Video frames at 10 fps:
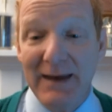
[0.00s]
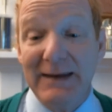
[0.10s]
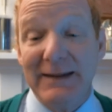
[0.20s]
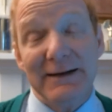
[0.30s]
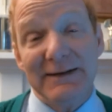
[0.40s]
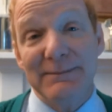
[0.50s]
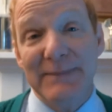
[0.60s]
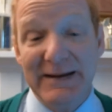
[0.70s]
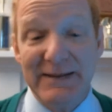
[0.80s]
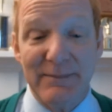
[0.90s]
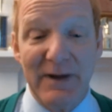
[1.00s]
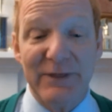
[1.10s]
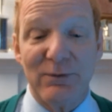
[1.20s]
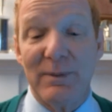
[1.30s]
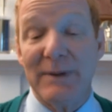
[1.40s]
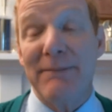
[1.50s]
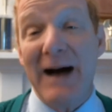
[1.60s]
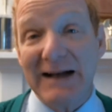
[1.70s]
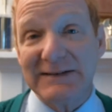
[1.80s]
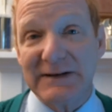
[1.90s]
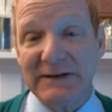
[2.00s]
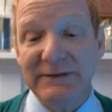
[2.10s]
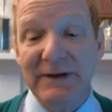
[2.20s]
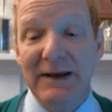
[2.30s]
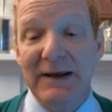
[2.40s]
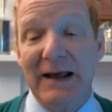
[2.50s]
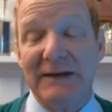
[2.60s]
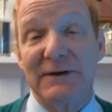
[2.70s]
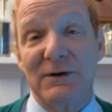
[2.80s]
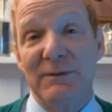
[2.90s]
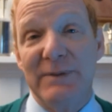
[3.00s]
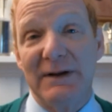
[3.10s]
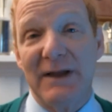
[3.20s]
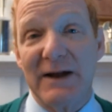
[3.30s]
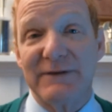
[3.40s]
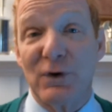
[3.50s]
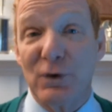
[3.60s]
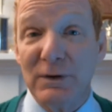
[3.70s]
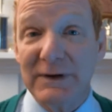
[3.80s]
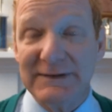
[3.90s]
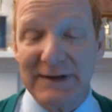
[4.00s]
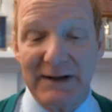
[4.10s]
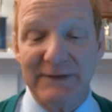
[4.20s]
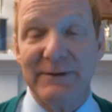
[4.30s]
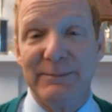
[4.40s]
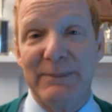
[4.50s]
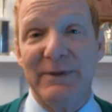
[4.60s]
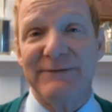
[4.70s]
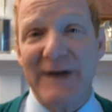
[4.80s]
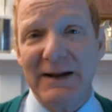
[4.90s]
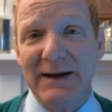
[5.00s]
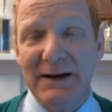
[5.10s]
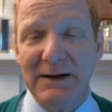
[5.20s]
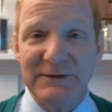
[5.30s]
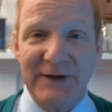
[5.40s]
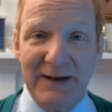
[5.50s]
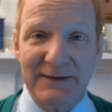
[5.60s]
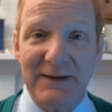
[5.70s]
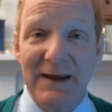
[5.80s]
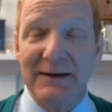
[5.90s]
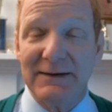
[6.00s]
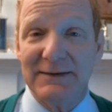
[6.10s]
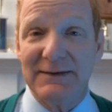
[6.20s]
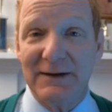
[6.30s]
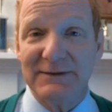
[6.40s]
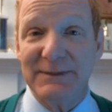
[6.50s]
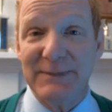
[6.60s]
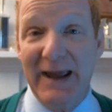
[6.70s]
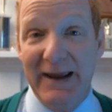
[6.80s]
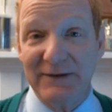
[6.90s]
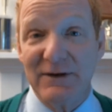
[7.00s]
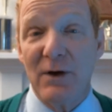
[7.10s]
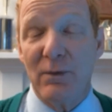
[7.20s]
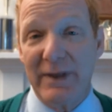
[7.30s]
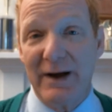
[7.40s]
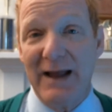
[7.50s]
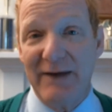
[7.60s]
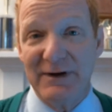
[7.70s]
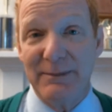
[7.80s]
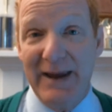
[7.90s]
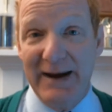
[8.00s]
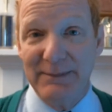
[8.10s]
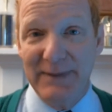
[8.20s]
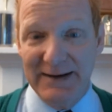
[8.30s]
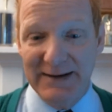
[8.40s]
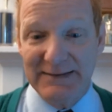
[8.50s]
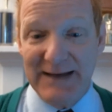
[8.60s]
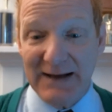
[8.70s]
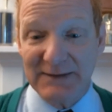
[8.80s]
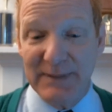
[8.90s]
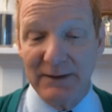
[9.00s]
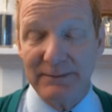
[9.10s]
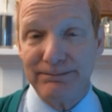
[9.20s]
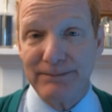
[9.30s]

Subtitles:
That doesn't mean the month will be positive, as there could be a lot of early selling from people finally getting a chance to sell some gains without having to pay an immediate tax bill.